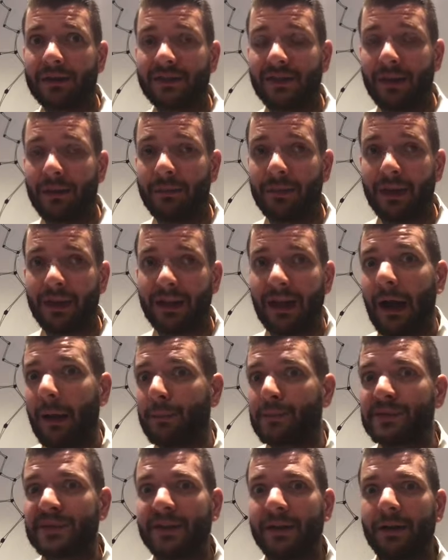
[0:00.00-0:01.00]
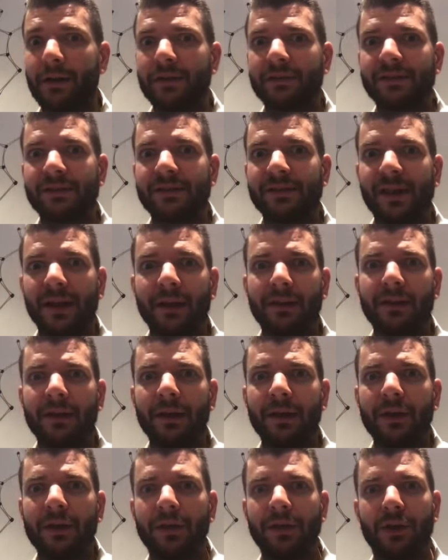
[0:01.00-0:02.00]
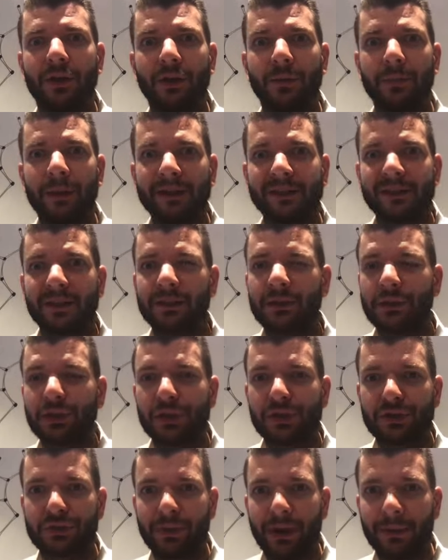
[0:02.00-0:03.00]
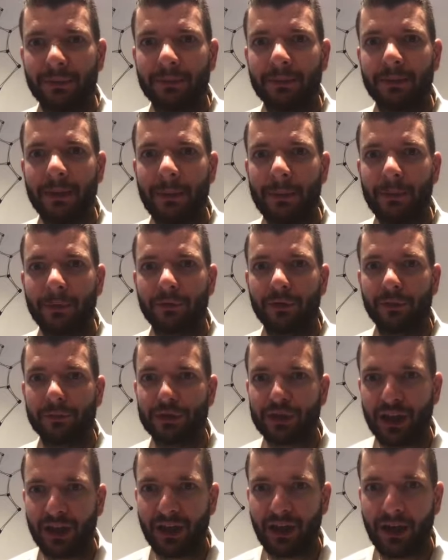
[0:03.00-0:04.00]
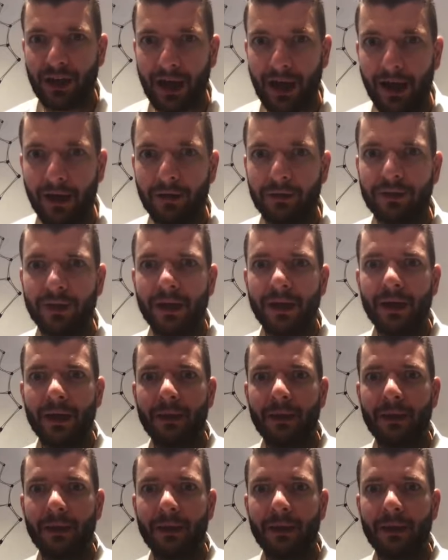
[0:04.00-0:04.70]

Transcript: some like upsells that, you know, basically disrupt people from checking out.